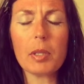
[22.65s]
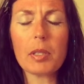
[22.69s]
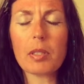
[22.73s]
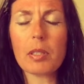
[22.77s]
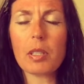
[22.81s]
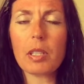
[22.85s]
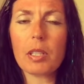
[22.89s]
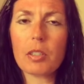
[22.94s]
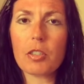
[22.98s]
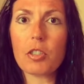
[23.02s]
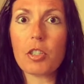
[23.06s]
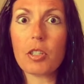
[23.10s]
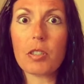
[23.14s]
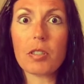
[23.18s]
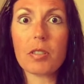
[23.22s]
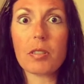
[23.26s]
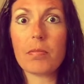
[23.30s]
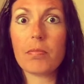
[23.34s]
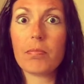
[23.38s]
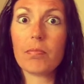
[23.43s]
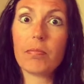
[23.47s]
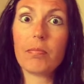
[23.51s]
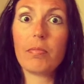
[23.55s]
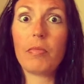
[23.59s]
Isn't it just
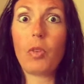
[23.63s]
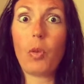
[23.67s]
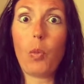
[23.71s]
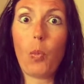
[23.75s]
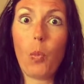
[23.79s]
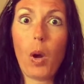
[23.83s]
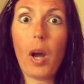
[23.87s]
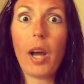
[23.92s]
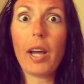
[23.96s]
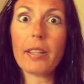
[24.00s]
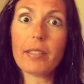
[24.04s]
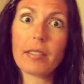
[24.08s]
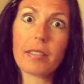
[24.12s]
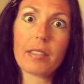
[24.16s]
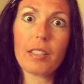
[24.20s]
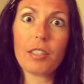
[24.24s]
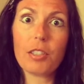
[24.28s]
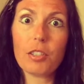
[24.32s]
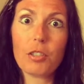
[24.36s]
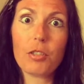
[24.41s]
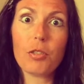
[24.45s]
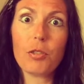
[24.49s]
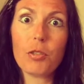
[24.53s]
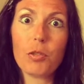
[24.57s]
the wise
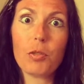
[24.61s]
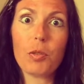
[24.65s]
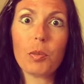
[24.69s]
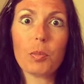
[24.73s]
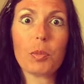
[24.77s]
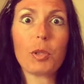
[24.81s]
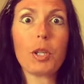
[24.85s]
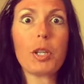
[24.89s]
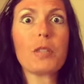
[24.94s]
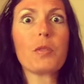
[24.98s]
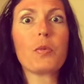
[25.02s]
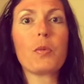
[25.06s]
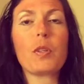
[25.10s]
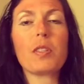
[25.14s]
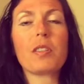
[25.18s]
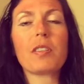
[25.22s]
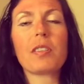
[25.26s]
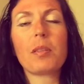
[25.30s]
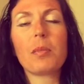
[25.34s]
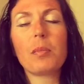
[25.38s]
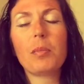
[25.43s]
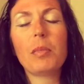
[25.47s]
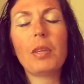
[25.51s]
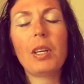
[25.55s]
thing to do to embrace
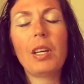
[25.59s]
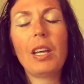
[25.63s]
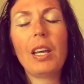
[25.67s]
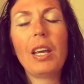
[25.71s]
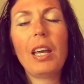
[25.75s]
wisdom?